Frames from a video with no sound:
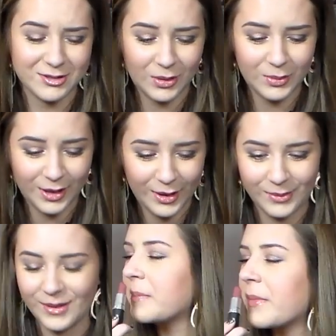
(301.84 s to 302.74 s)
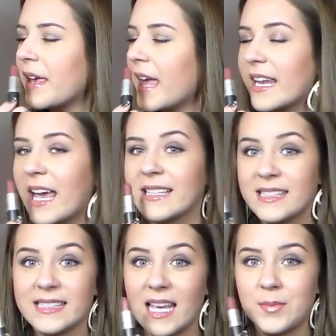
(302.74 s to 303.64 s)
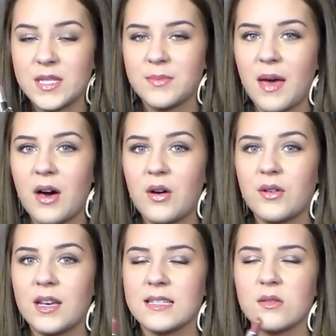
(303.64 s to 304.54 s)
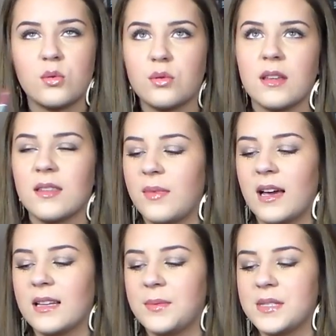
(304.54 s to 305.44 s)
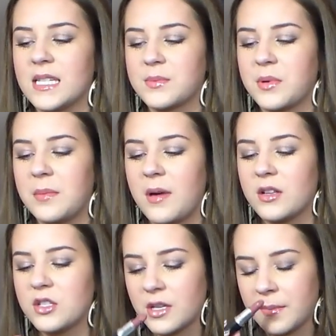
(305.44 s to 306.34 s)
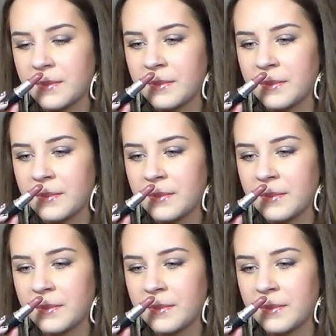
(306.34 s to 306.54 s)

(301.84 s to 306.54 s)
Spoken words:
just so cute. Again, it has the same smell as all the other MAC lipsticks, pretty much.